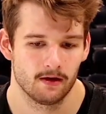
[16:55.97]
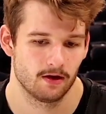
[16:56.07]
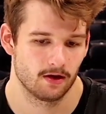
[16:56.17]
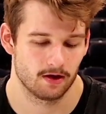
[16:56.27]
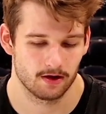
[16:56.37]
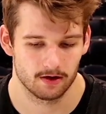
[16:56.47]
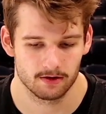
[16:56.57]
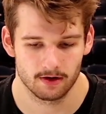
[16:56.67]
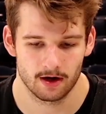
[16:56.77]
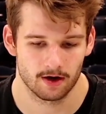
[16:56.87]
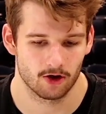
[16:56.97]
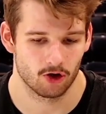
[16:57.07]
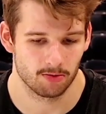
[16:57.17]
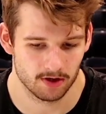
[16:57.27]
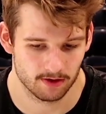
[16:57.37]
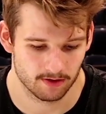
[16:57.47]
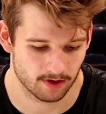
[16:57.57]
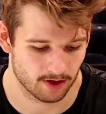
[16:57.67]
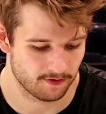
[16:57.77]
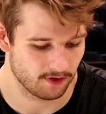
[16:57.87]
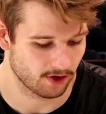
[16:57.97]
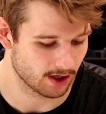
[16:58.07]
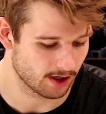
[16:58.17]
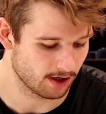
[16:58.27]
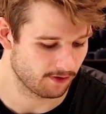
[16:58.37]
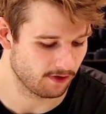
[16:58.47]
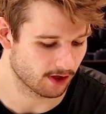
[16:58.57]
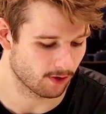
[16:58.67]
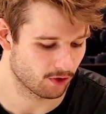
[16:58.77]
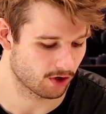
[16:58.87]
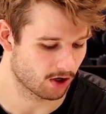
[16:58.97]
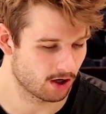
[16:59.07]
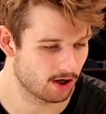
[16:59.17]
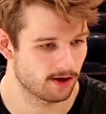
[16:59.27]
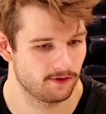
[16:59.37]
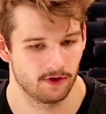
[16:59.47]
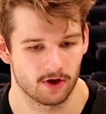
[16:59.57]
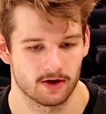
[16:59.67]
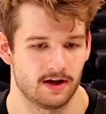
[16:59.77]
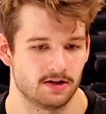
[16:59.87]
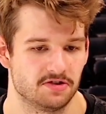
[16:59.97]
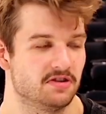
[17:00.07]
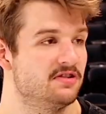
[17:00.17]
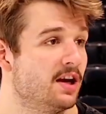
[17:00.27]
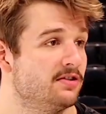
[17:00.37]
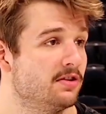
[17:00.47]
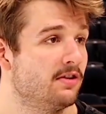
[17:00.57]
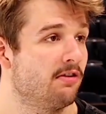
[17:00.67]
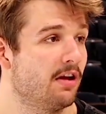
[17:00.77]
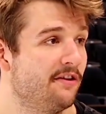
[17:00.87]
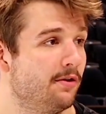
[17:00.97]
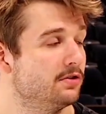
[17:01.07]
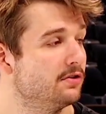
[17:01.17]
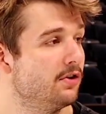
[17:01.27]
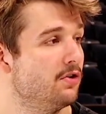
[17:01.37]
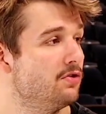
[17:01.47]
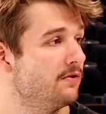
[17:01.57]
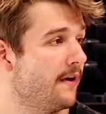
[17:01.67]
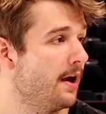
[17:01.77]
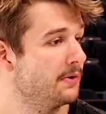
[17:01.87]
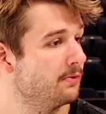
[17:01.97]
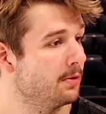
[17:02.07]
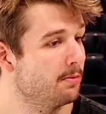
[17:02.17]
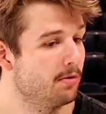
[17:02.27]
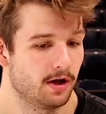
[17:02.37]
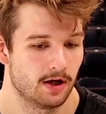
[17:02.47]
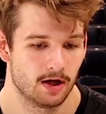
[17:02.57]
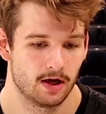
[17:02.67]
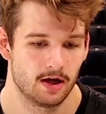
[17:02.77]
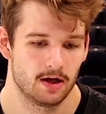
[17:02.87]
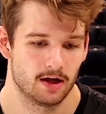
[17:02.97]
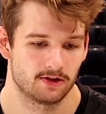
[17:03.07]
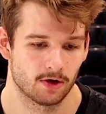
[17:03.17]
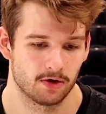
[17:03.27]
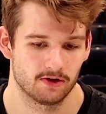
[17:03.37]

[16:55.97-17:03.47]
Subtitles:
I don't know. I mean, I feel like I work hard and I feel like I've had success at this level, which is a huge advantage for me. But it's always